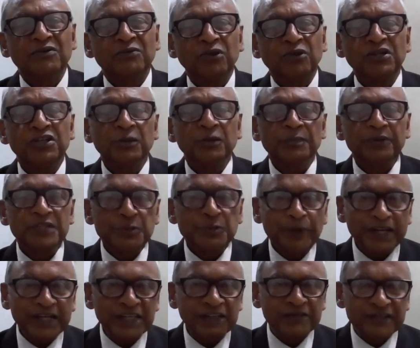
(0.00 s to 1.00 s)
what your
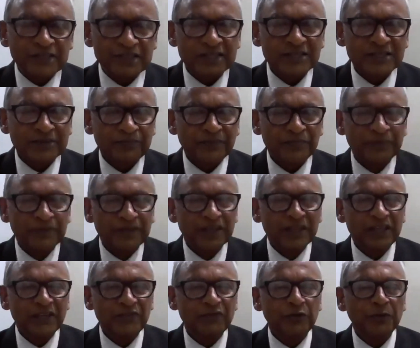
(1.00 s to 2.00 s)
perspective is.
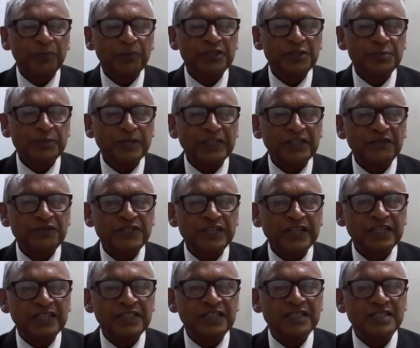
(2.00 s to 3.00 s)
If your perspective
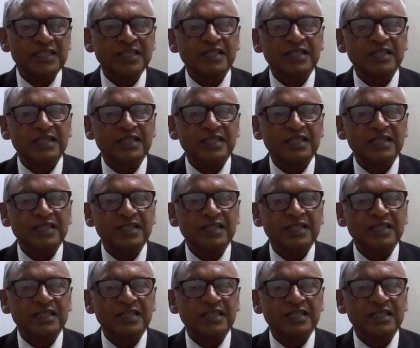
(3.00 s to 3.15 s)
changes,